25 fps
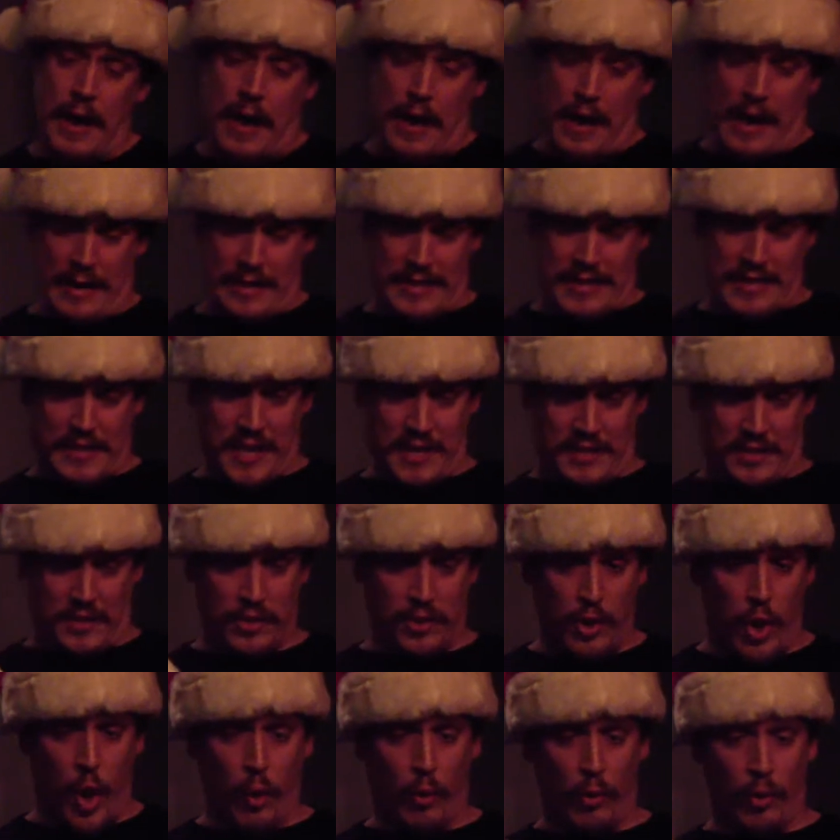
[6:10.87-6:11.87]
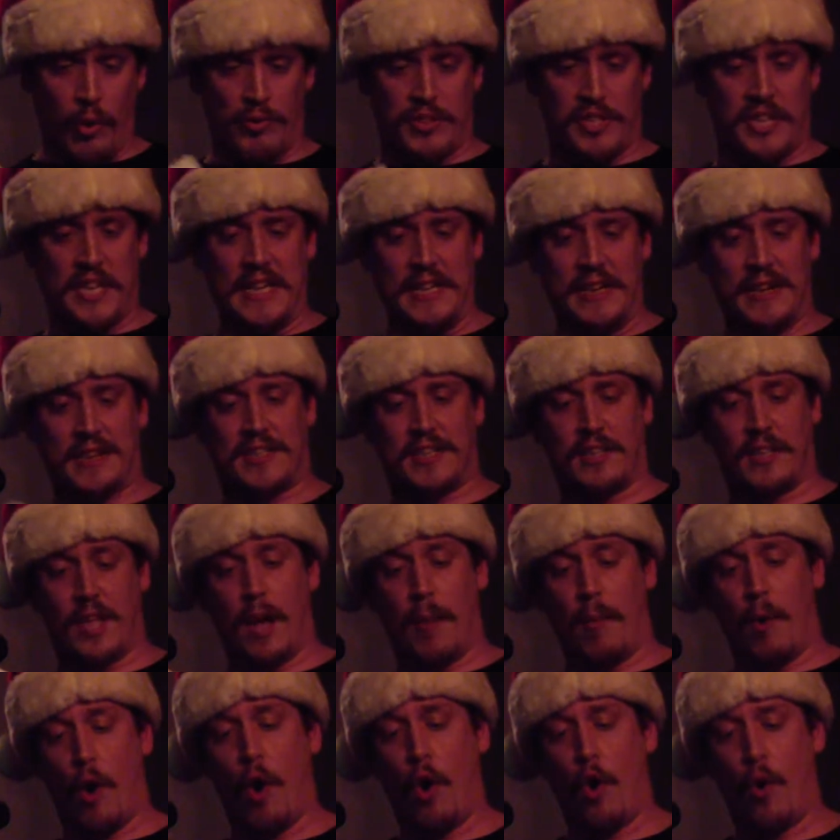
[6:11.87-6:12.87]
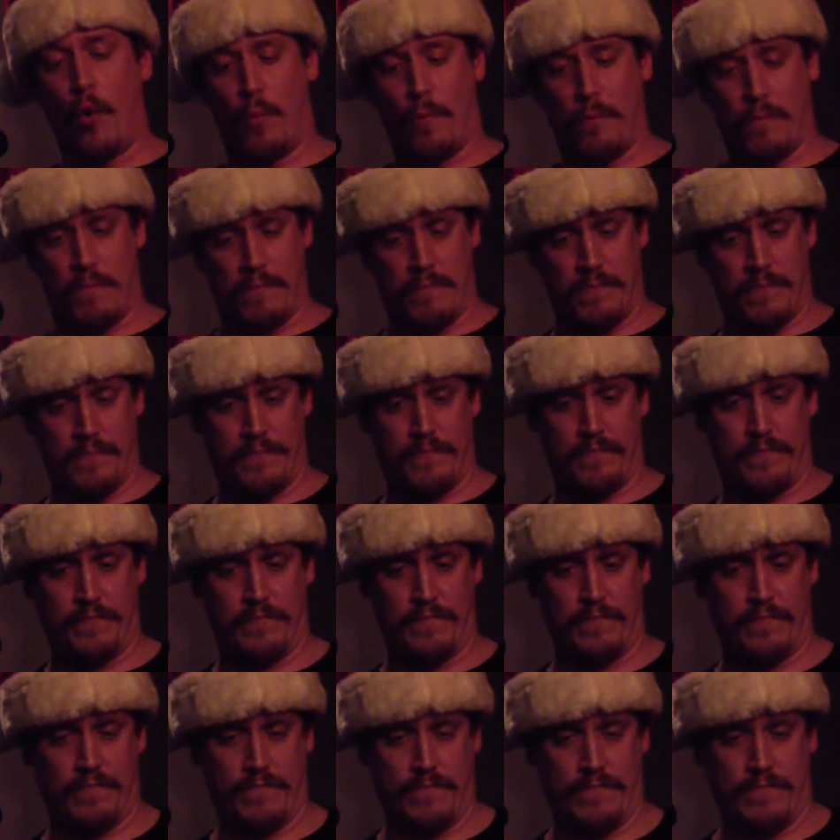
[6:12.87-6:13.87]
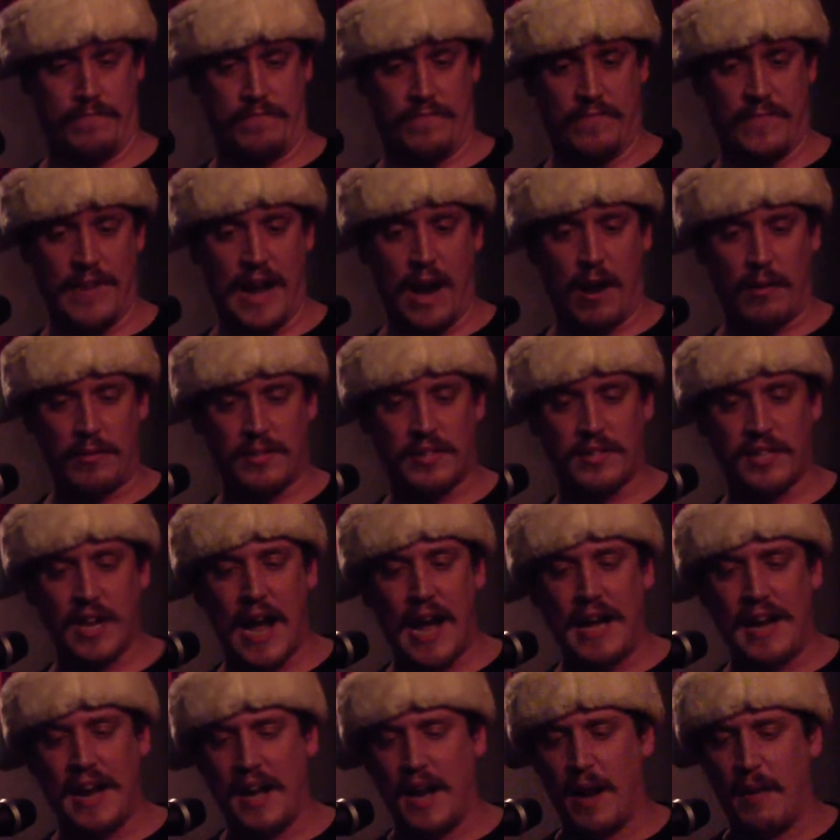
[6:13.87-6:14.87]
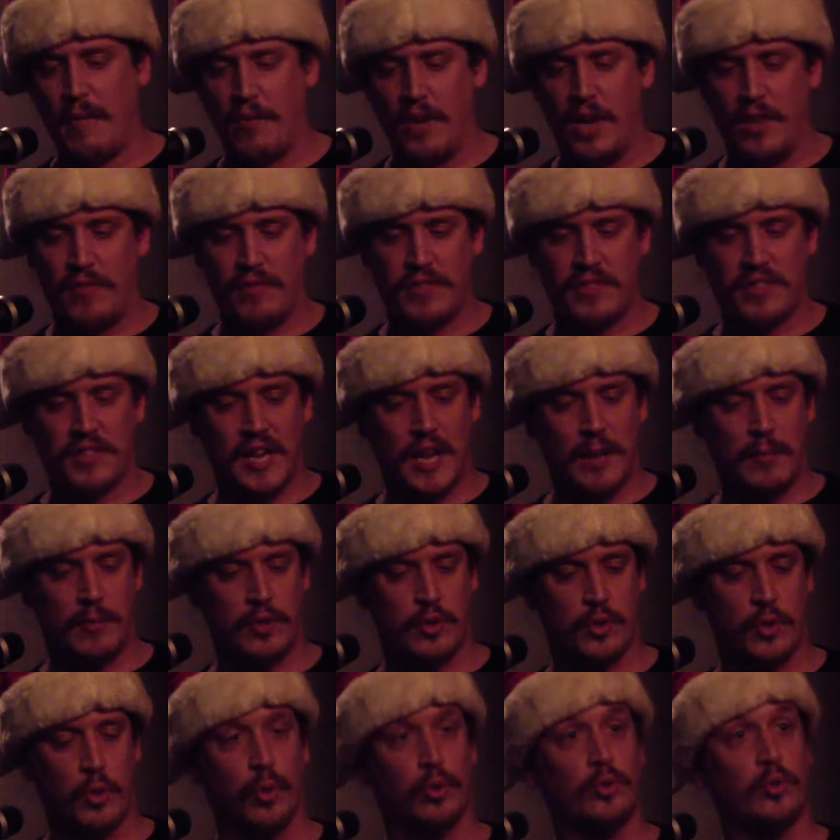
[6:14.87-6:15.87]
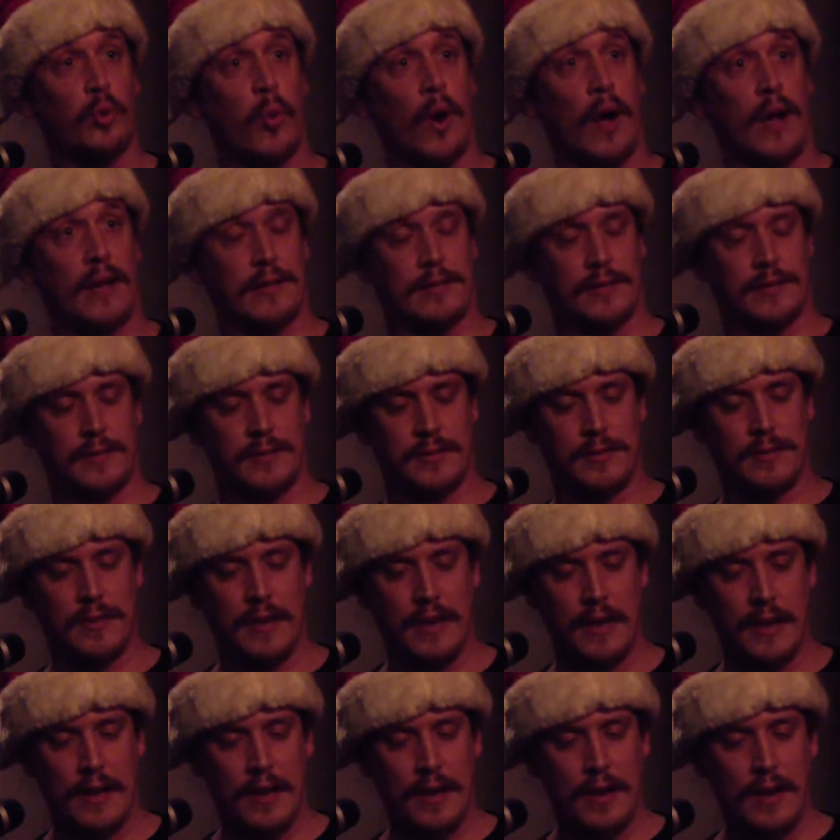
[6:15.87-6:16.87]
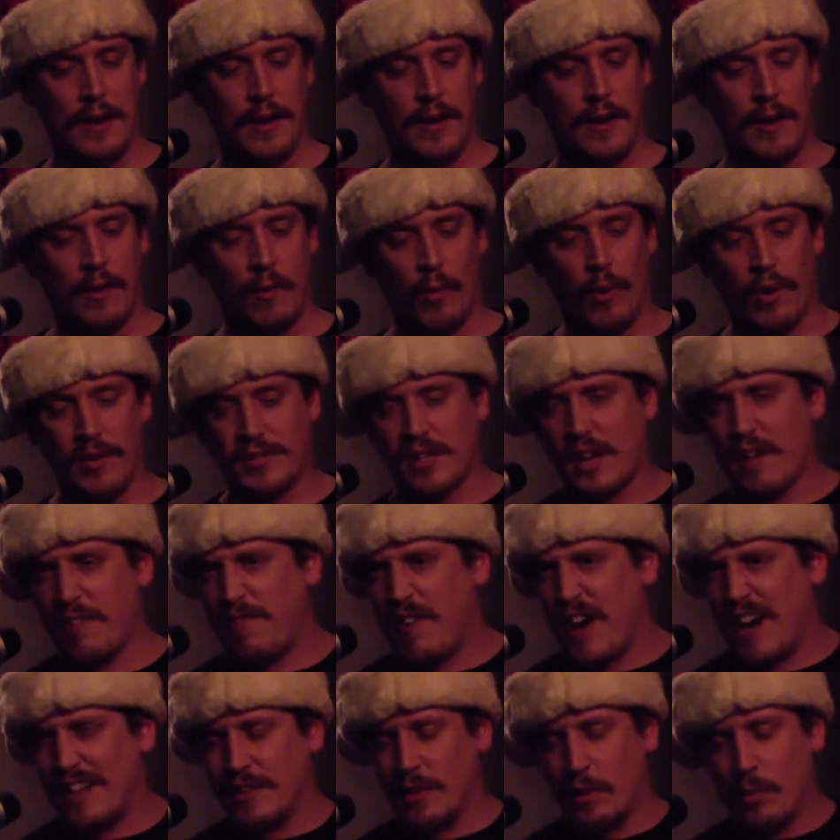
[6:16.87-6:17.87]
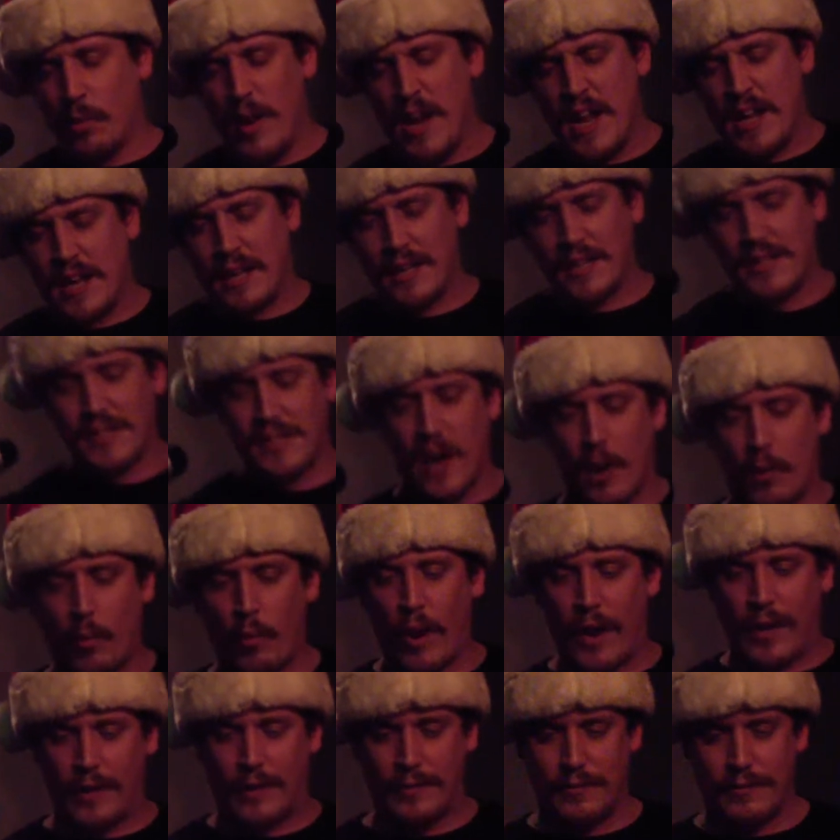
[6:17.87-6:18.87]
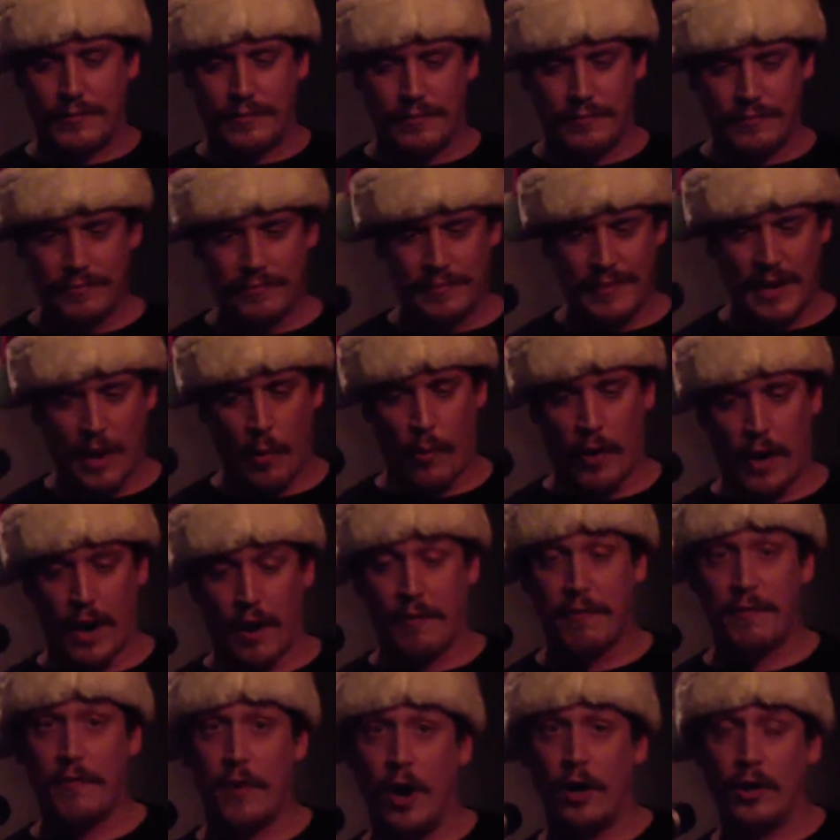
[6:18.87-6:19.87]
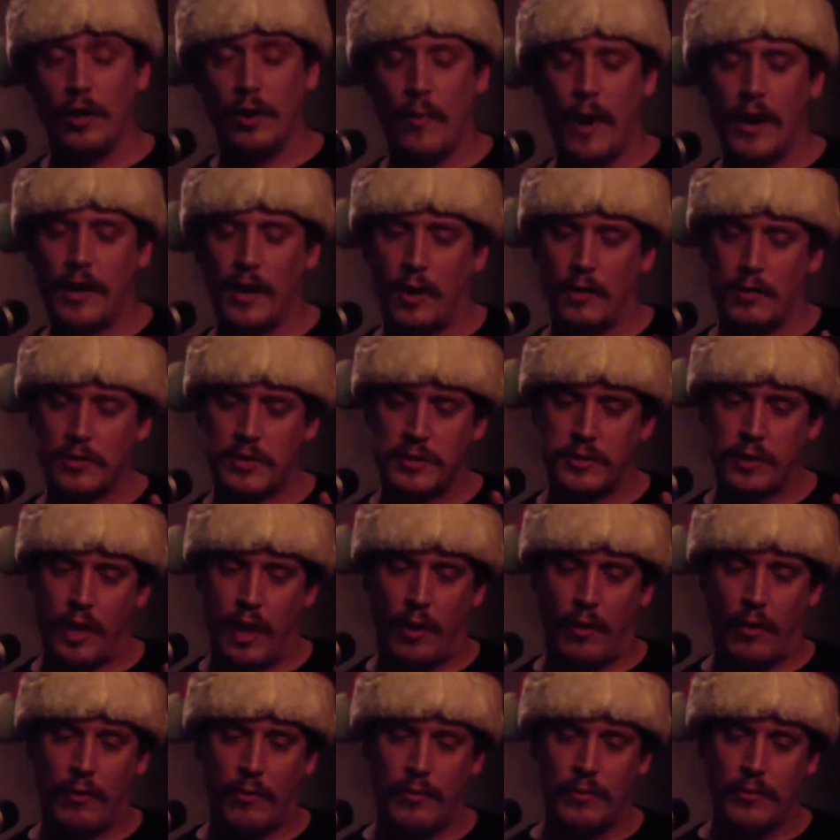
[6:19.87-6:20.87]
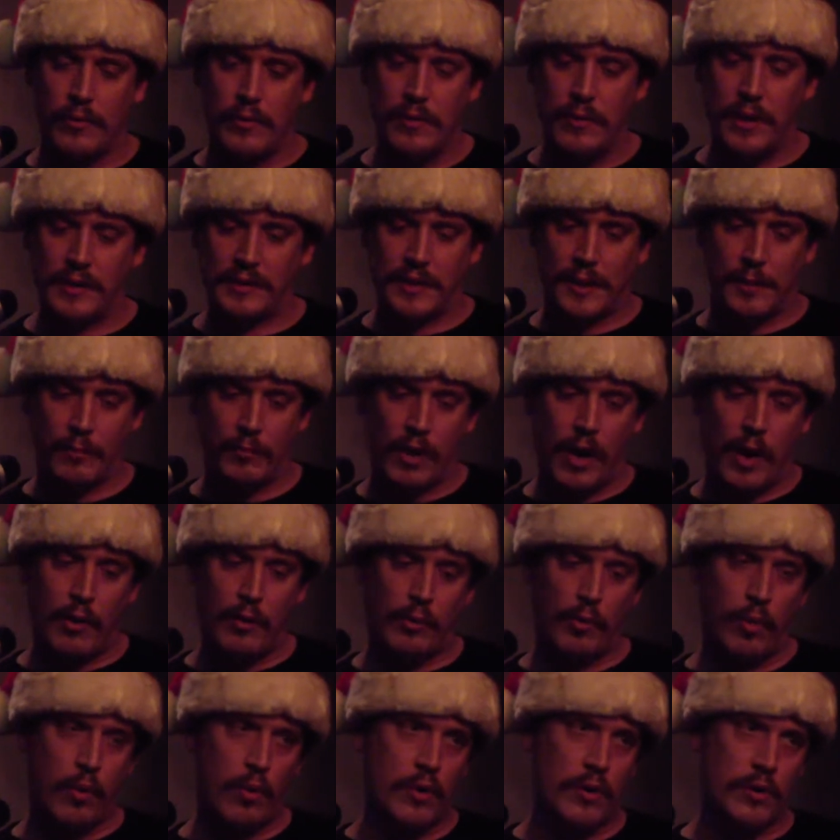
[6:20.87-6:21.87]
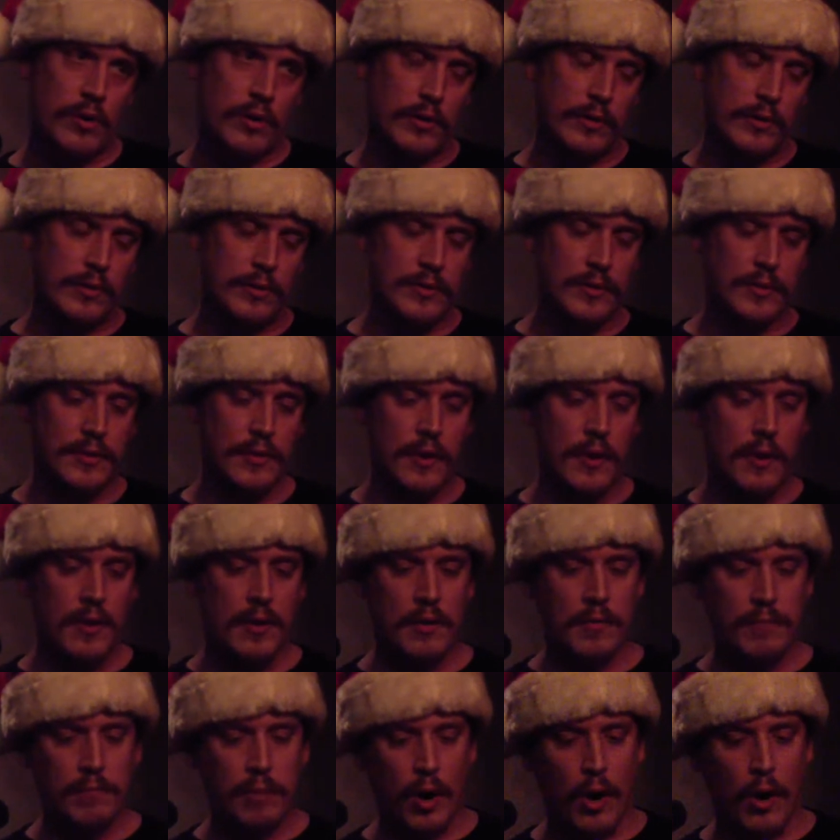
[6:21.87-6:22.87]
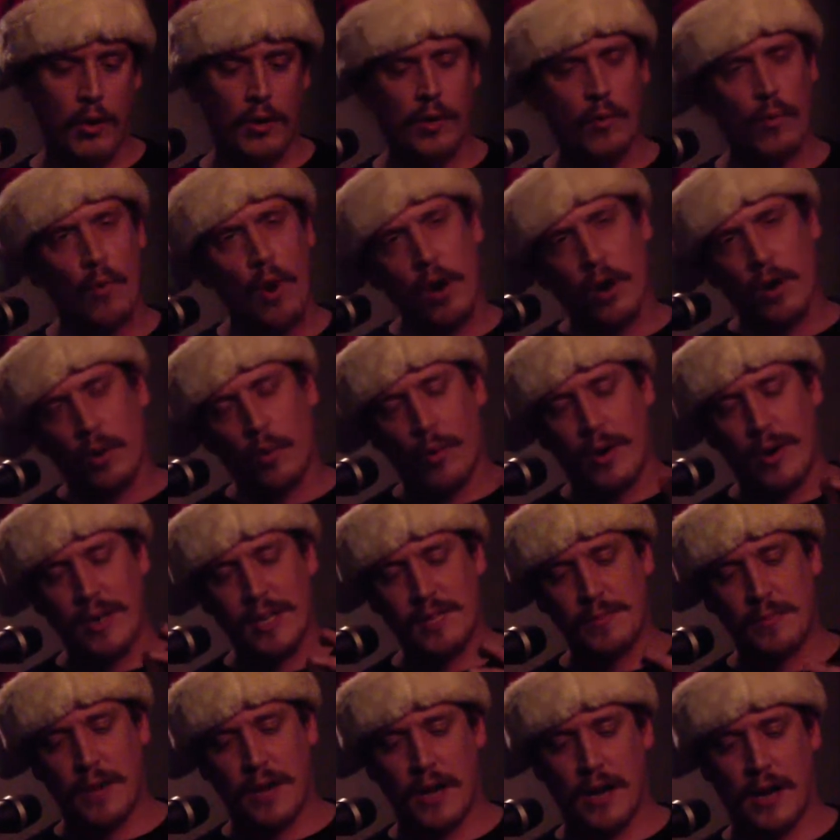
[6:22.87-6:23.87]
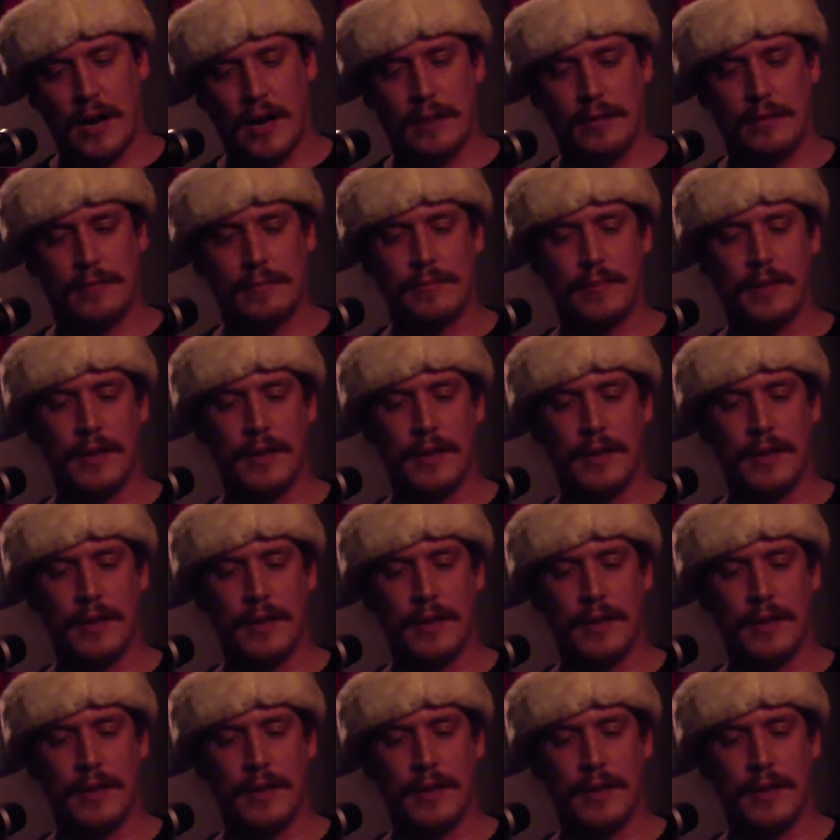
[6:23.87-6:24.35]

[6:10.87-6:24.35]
I stick to no routine until I'm home. Outside, I never hit the same school twice. Once I find the weakest, I wait. And when I follow, I go slow. Let them round corners. Park and walk a ways behind.